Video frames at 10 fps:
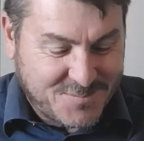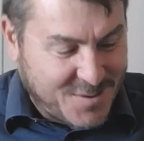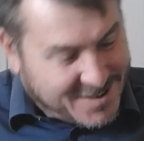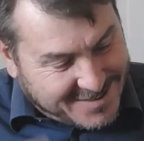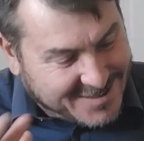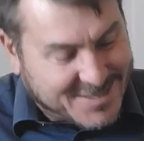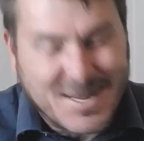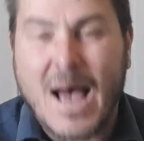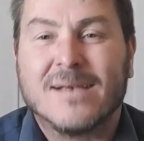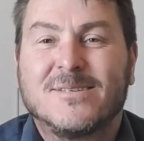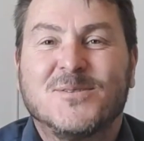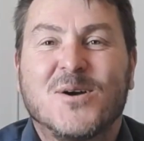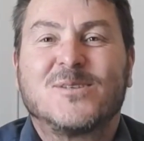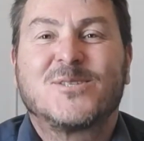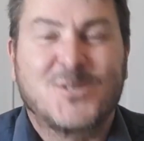It's nice, you know,
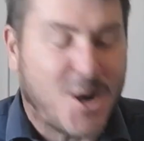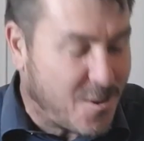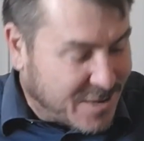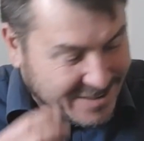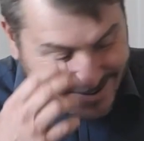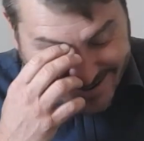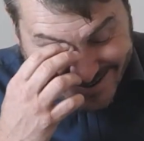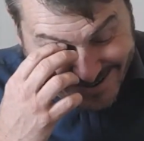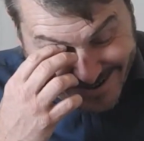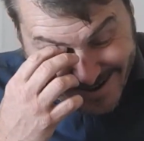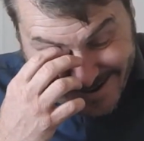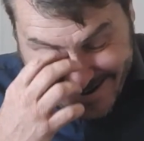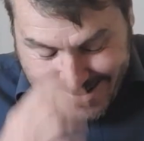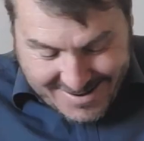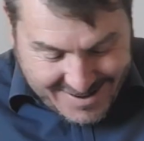it's charming.
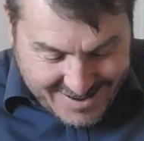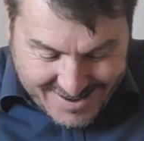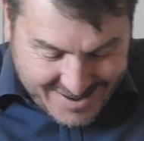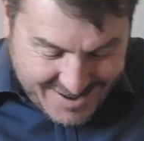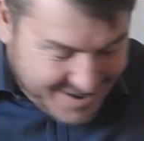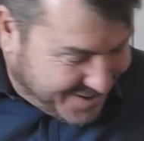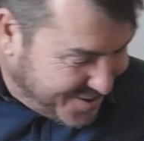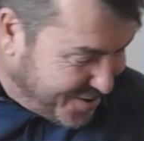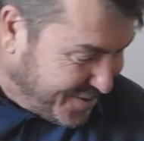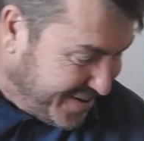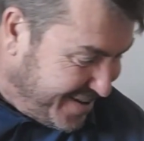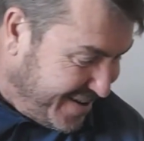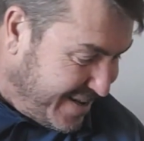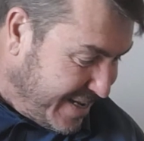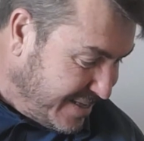I don't know.
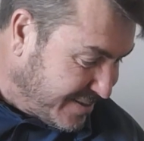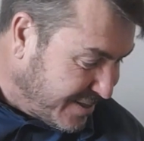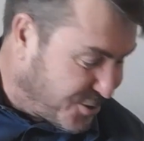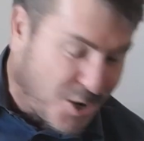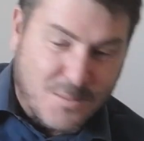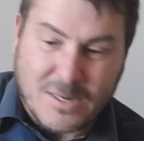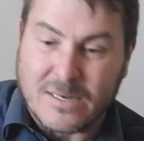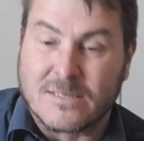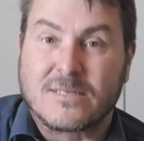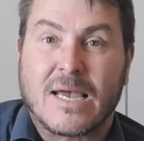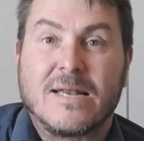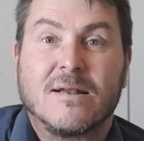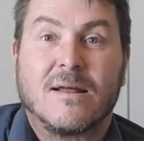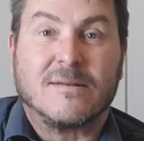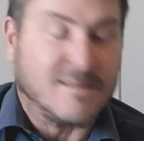He's determined. It's
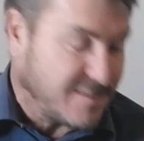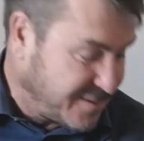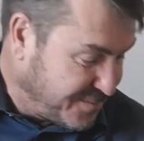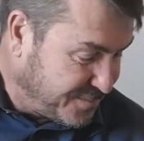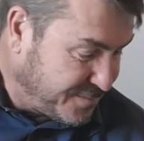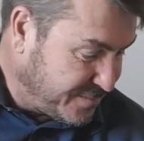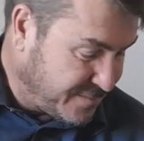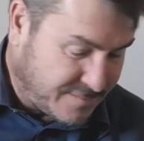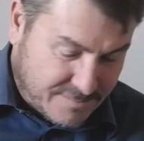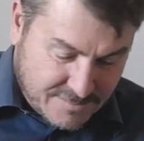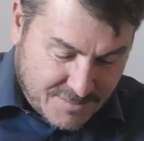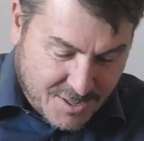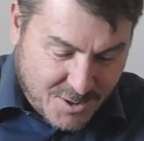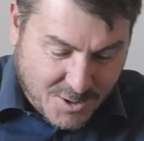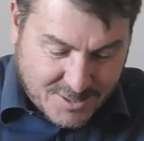Saitlanders,
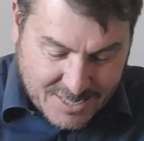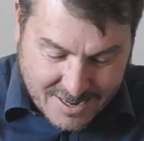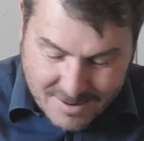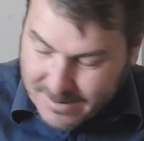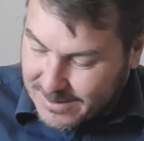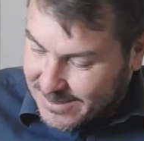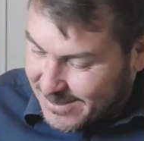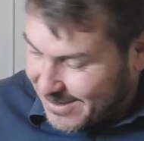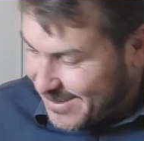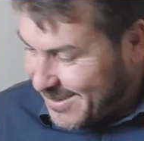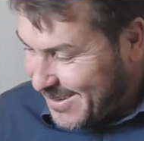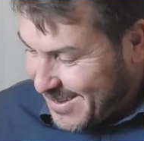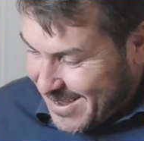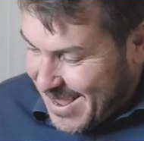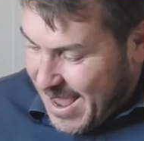not Saitlanders.
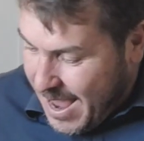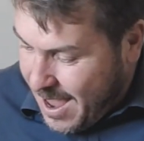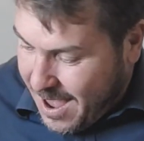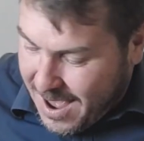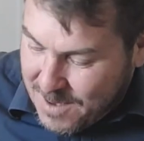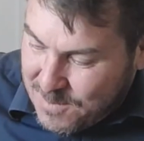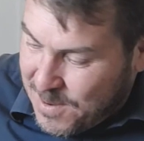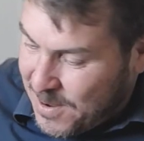I